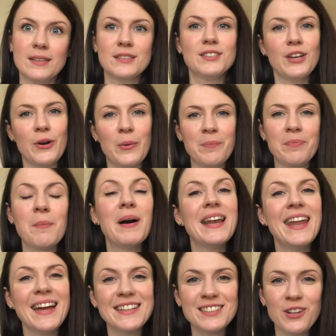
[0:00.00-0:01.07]
So, my
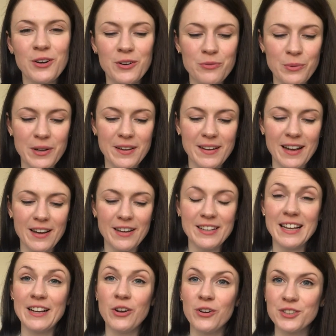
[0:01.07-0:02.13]
next lot of work
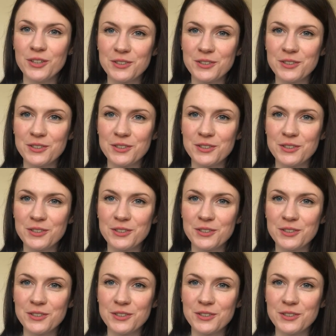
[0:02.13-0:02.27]
I got